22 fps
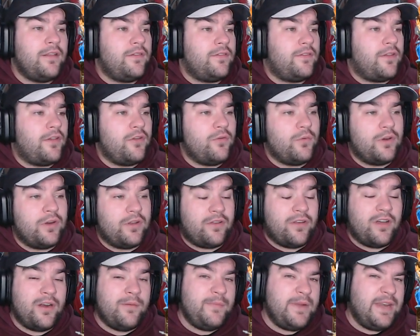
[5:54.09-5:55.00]
so you want to
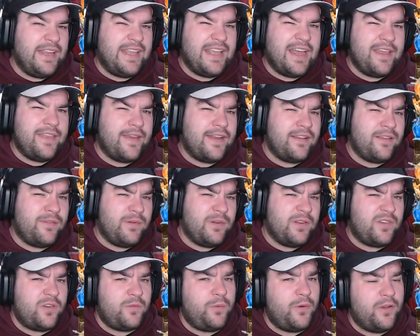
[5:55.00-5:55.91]
kind of mitigate that as
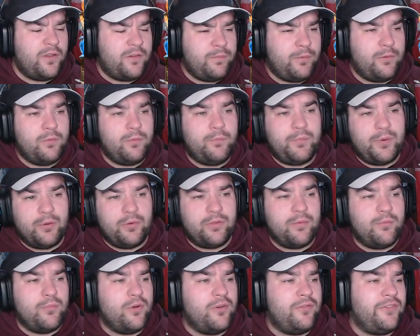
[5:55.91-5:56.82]
much as possible. Build
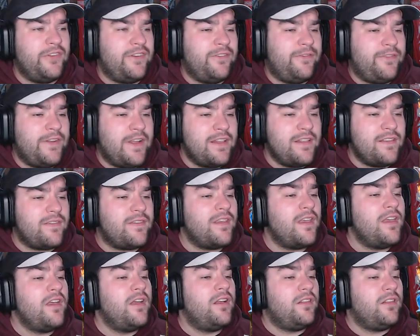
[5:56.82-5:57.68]
them more for defense.